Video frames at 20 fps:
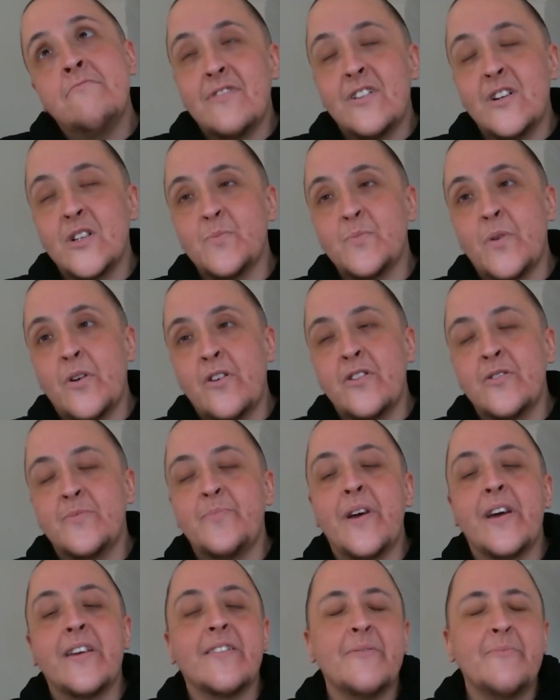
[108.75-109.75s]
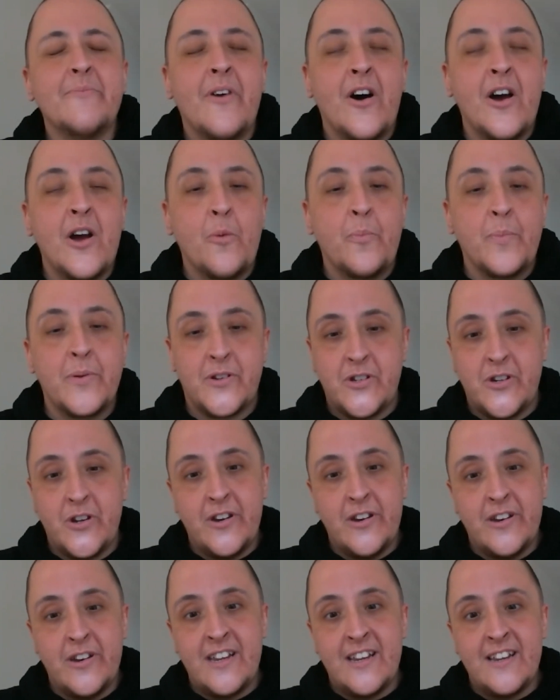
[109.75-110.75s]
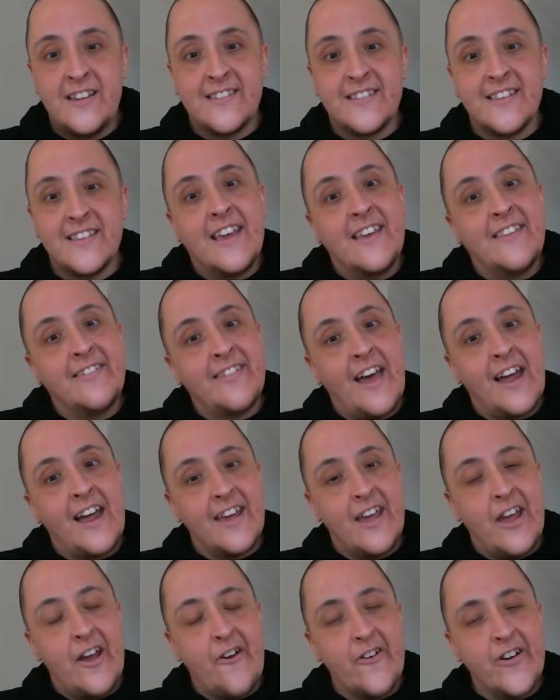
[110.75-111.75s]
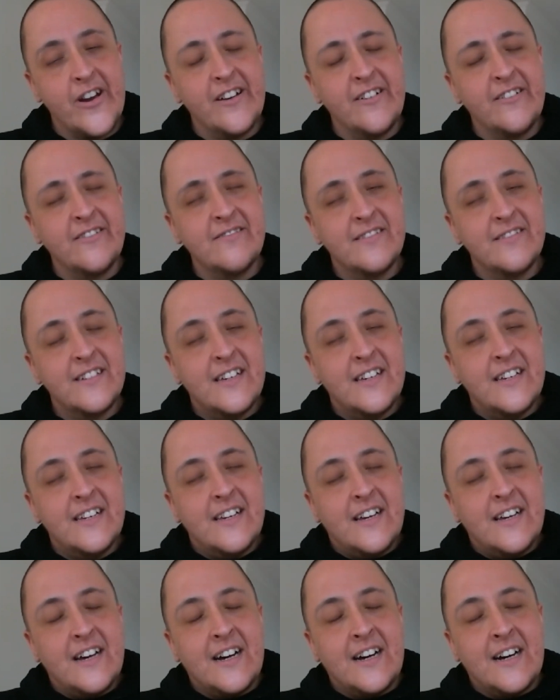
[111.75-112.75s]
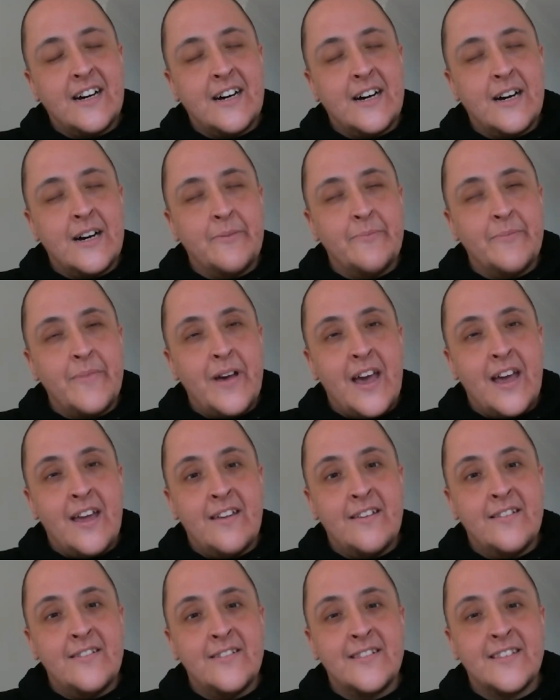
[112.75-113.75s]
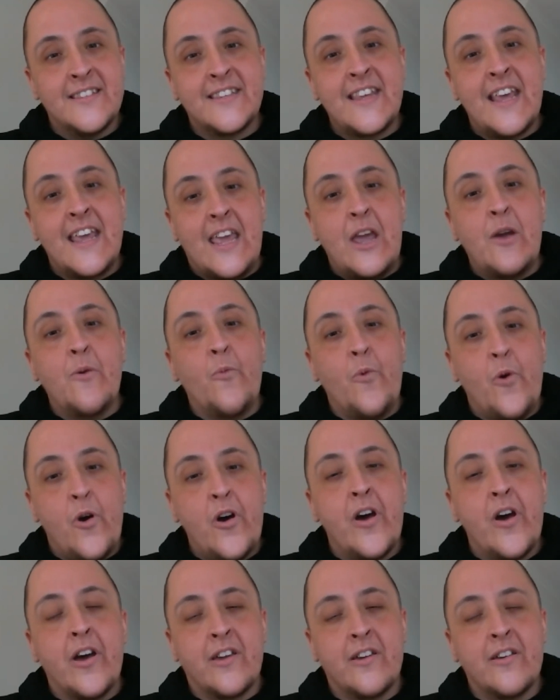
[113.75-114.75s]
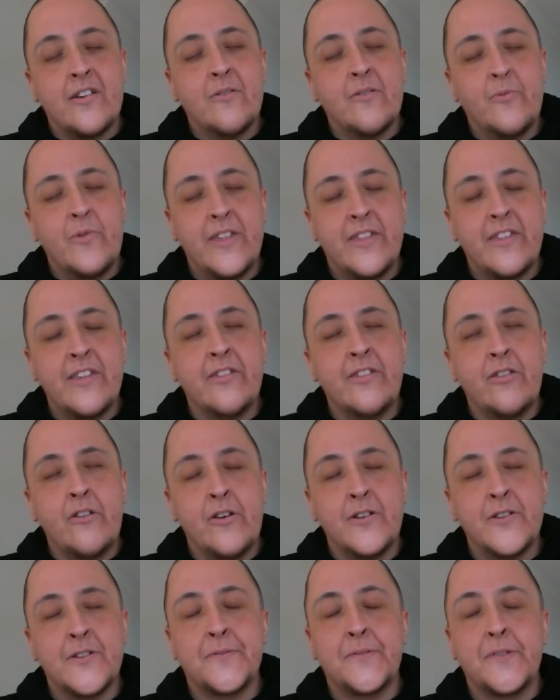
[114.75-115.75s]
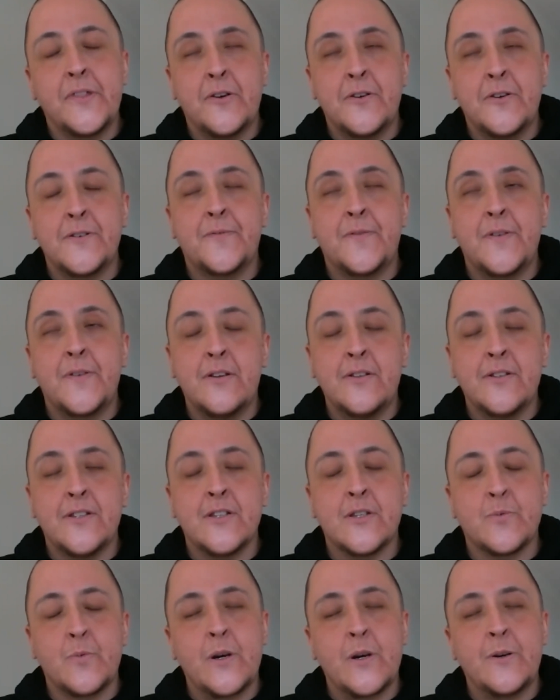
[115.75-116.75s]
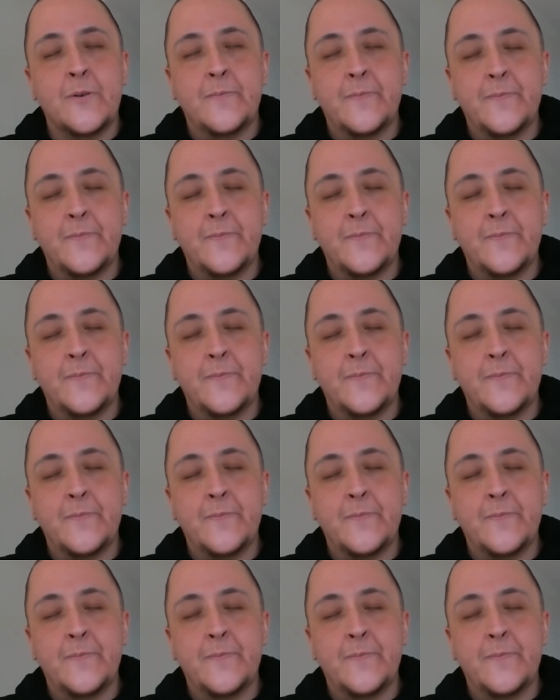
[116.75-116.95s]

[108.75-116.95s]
I suppose, better my opportunities in that area and seeking work within those fields as well.